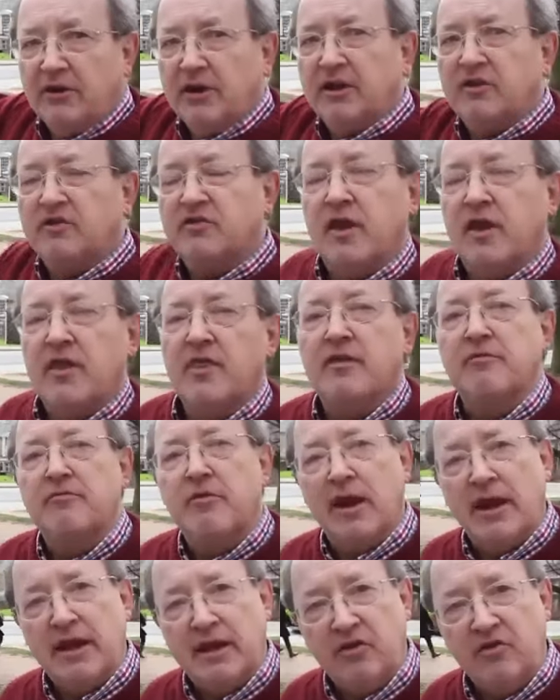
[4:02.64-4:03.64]
and extend the
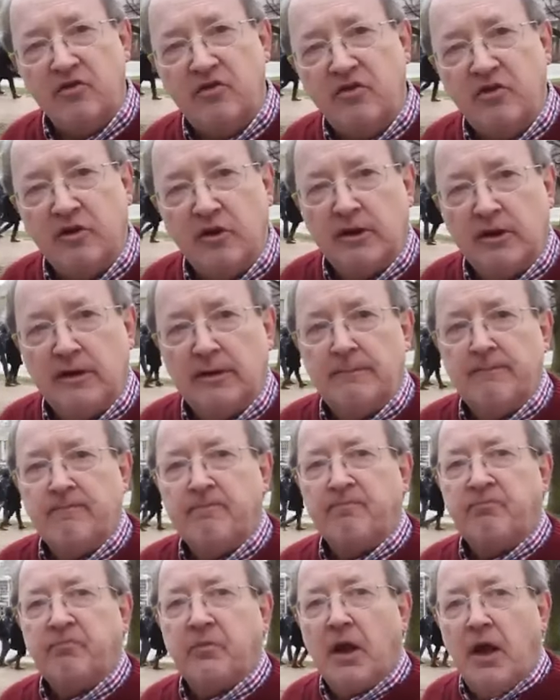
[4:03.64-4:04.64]
range
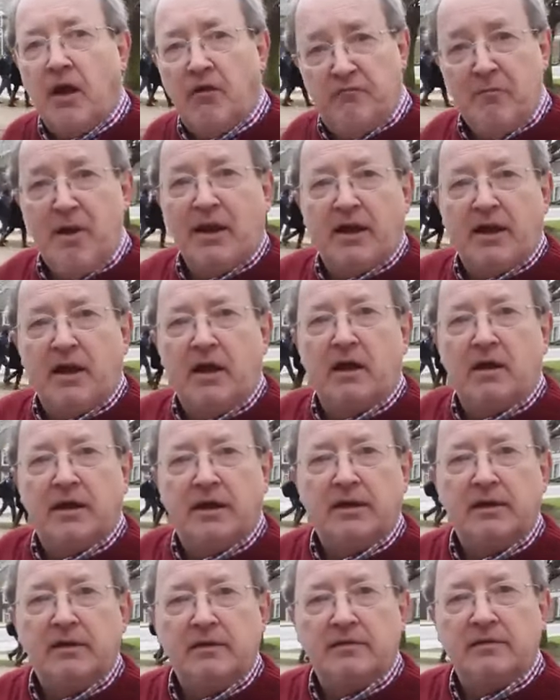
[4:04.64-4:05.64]
of my car
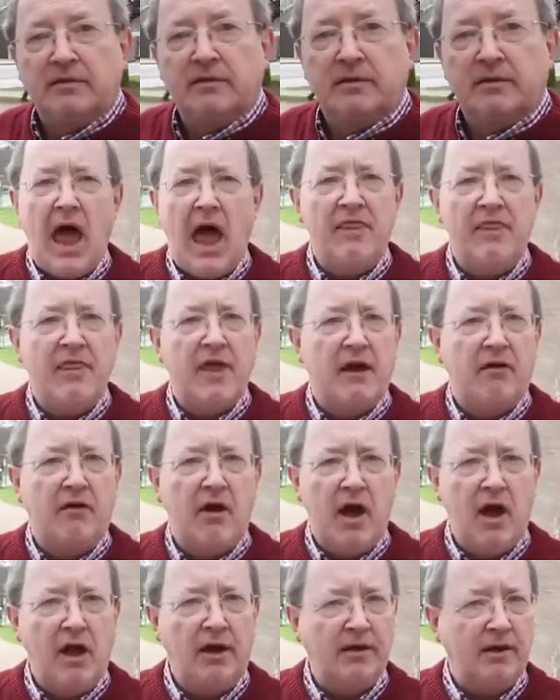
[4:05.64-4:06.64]
keys. There
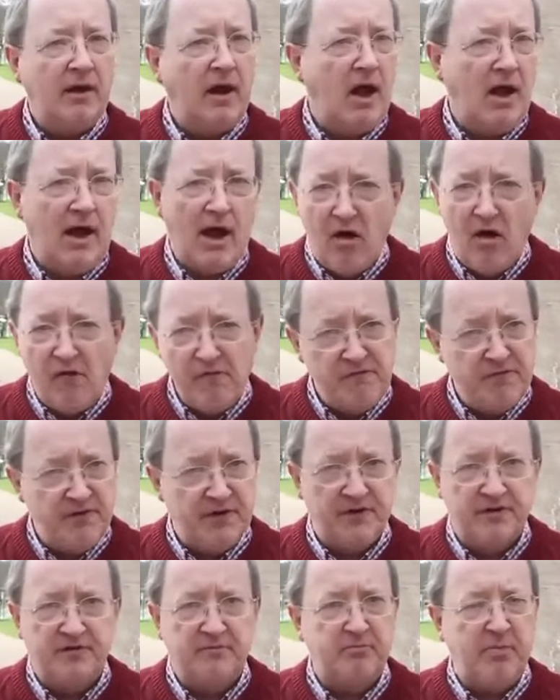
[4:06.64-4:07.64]
aren't
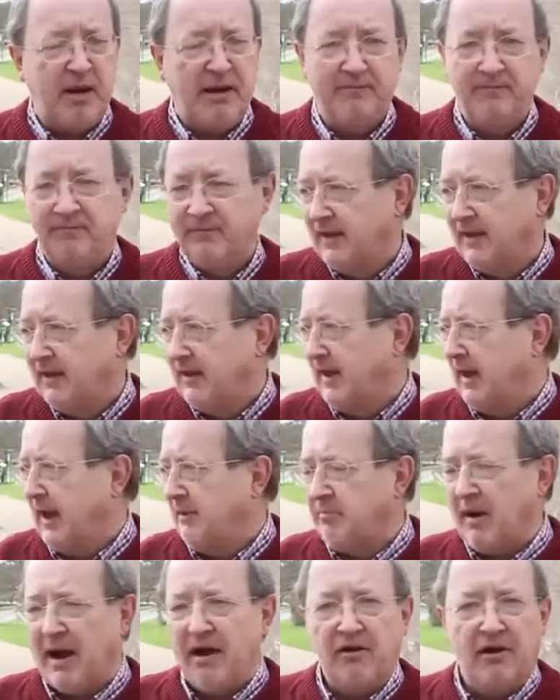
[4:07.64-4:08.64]
obvious
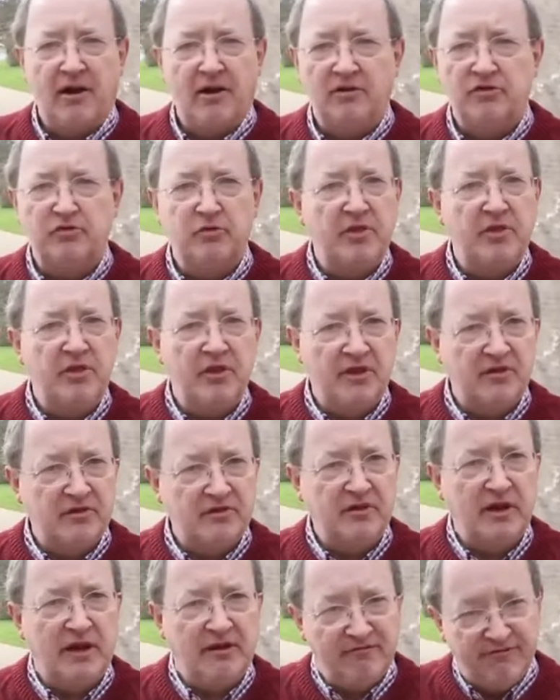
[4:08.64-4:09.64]
parallels with
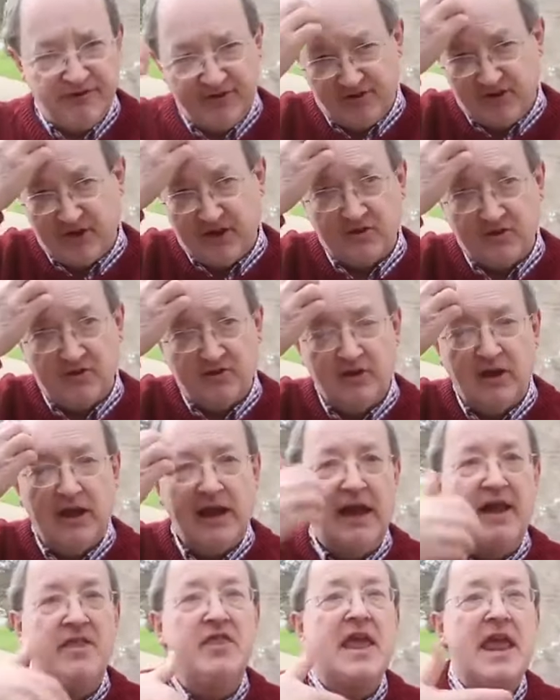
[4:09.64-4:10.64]
this in physics
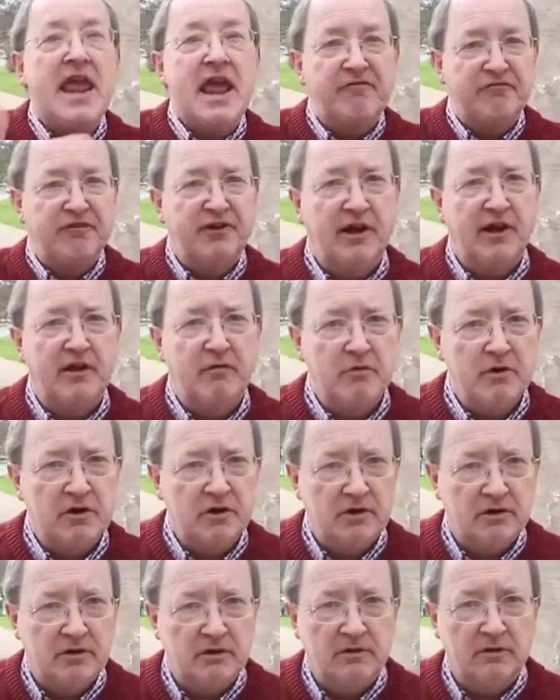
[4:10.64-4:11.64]
in the everyday
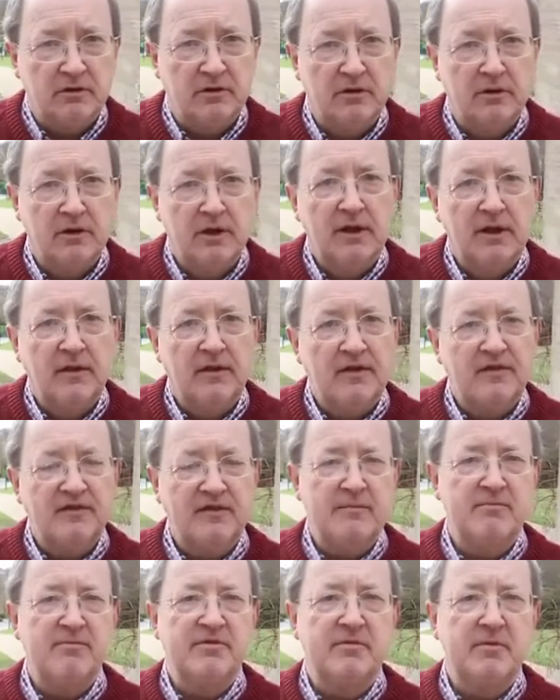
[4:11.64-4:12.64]
world. This
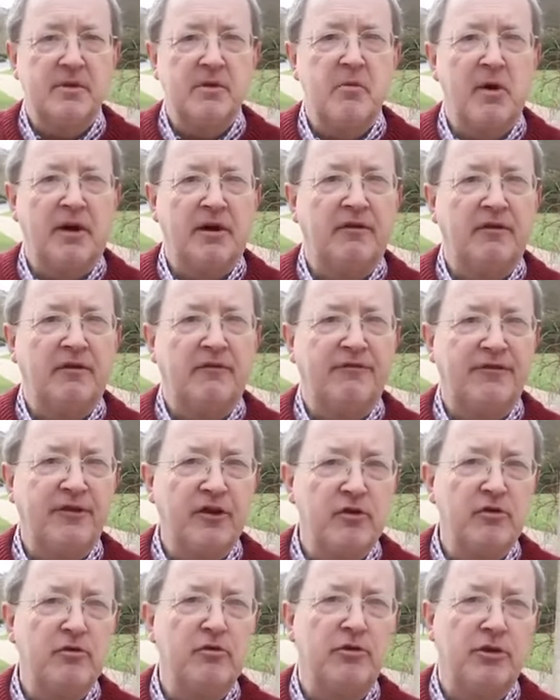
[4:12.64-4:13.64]
seems to be one of the
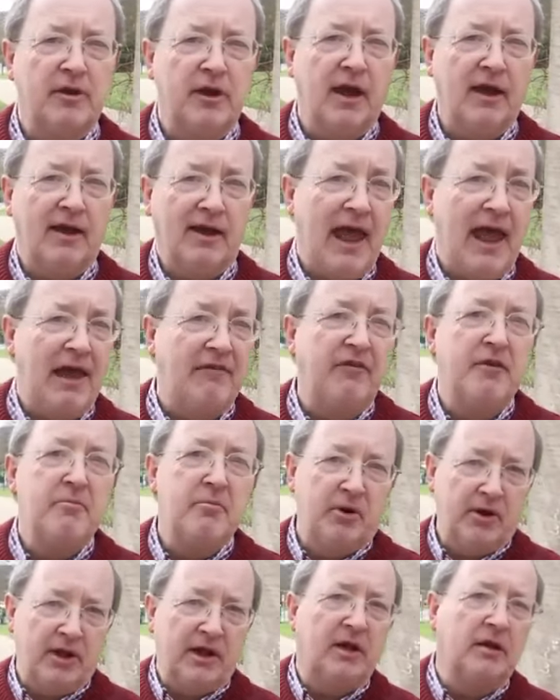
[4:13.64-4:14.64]
few that
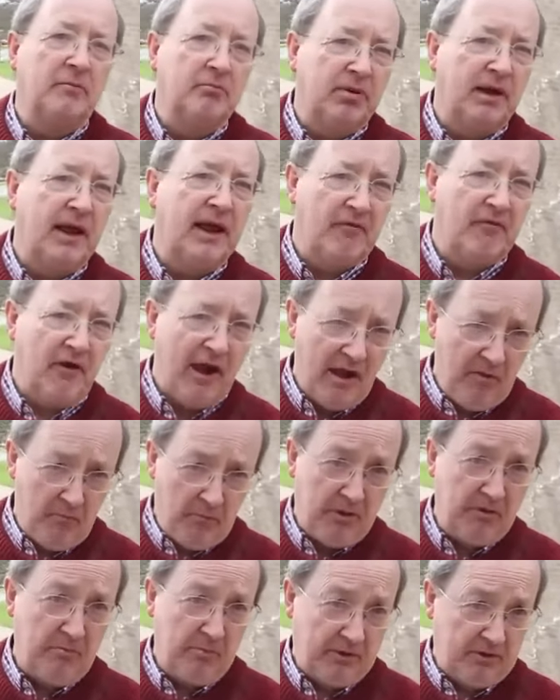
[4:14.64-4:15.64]
everybody can play around
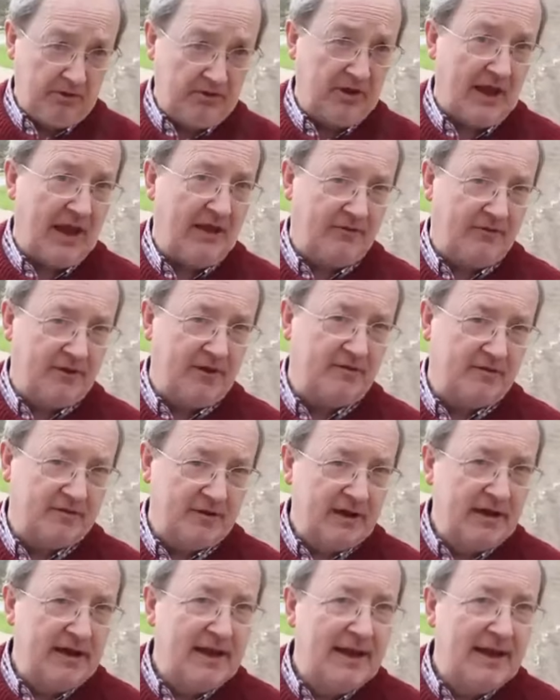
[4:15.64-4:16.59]
with because they have these